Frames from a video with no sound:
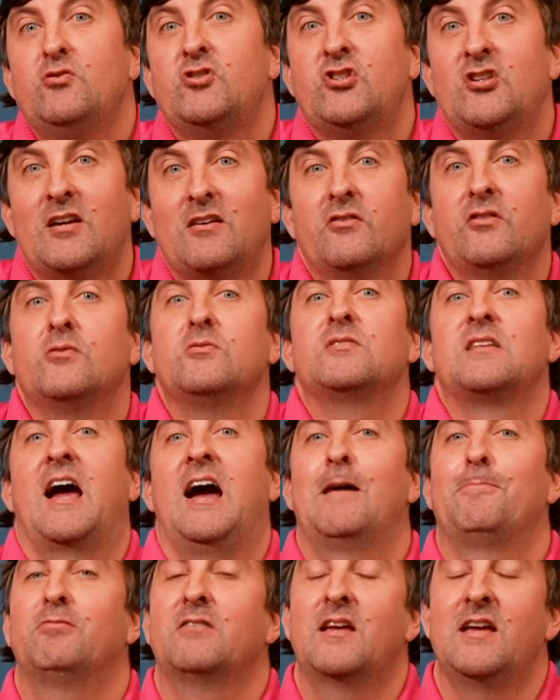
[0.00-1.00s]
share those
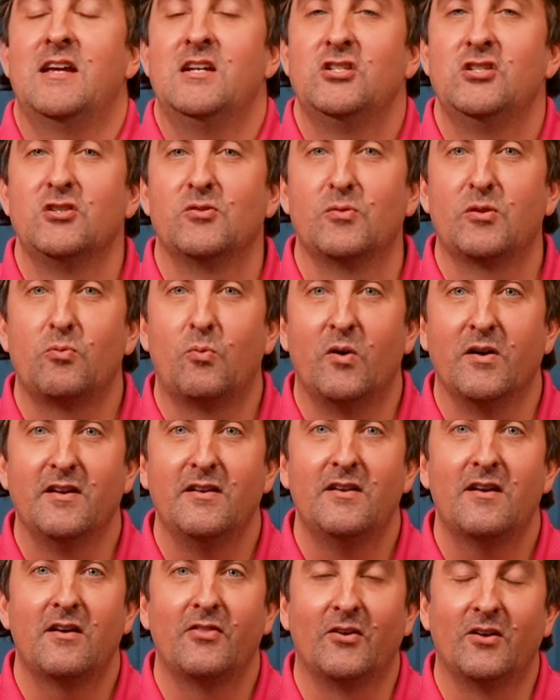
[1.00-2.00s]
applications with one
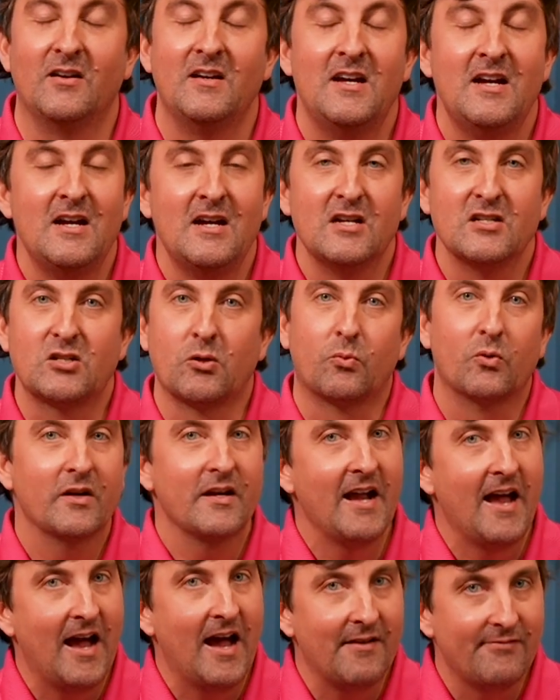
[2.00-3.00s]
another. So we're
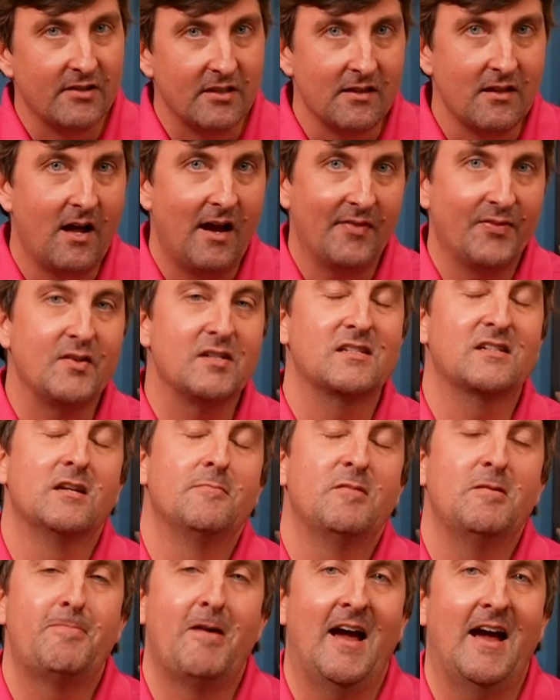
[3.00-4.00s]
gonna have a lot that's
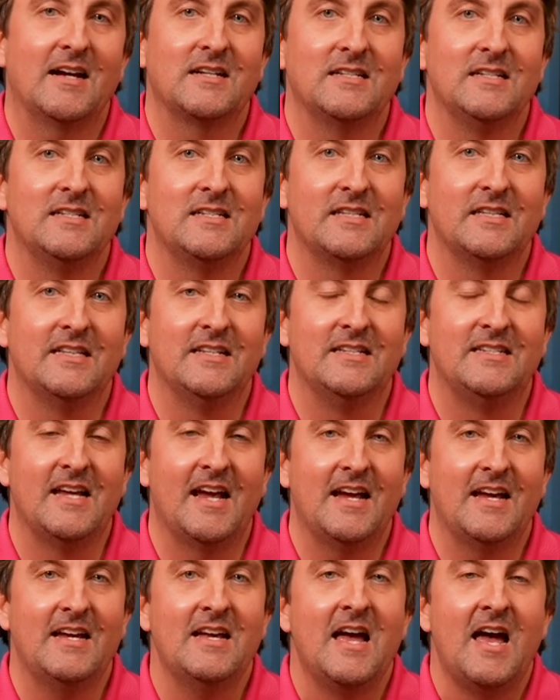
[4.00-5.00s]
gonna be packed into the
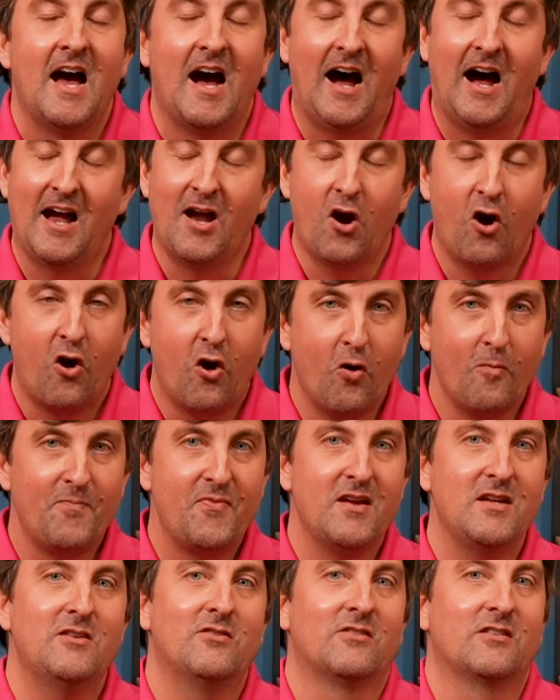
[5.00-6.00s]
day. I hope
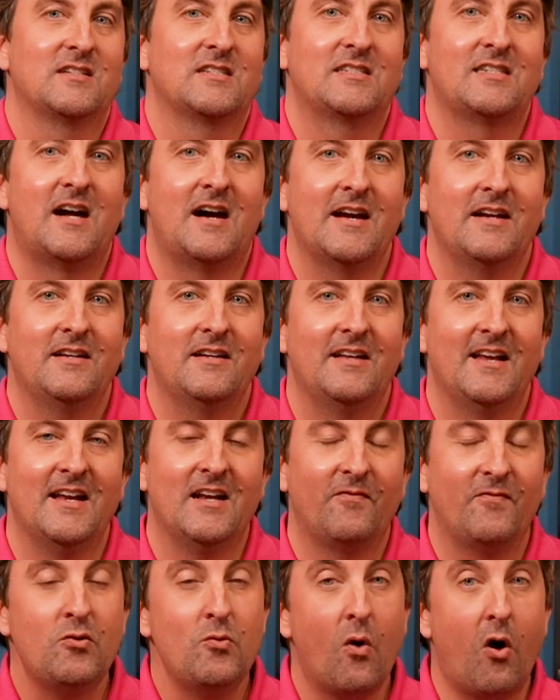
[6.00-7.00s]
that you're excited.
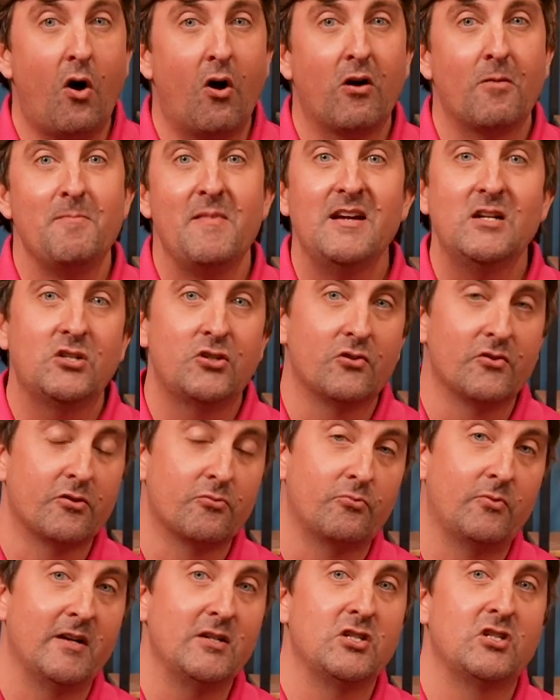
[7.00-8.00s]
And if you are, make sure to
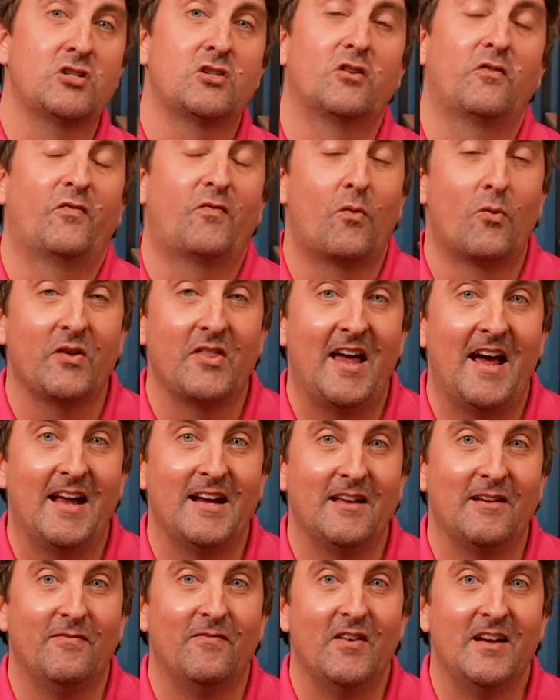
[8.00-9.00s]
register for
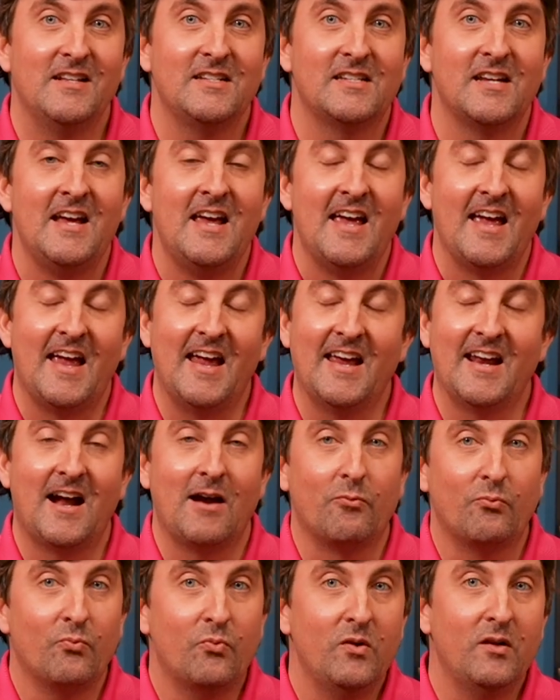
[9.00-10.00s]
that event. And
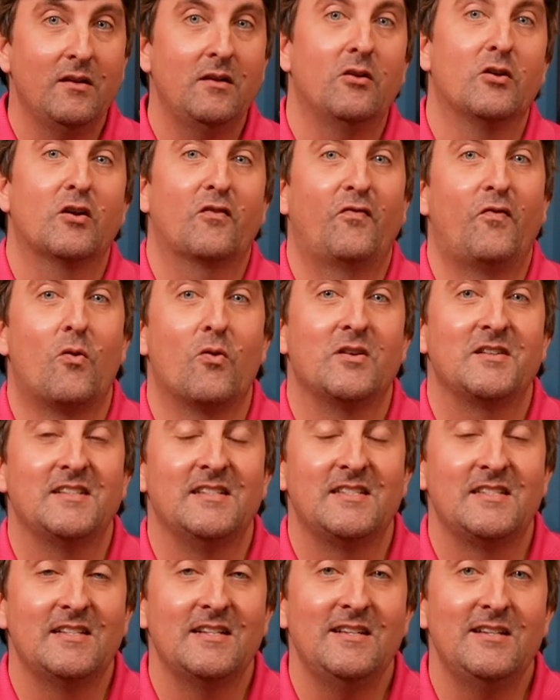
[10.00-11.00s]
I really look forward
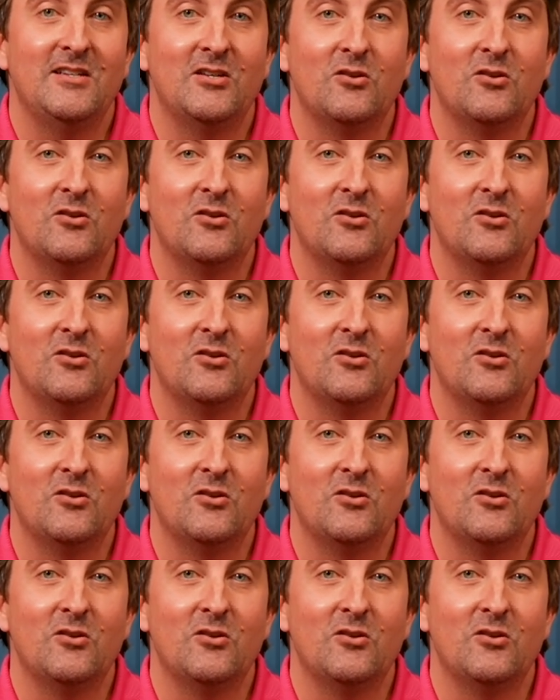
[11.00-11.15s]
to seeing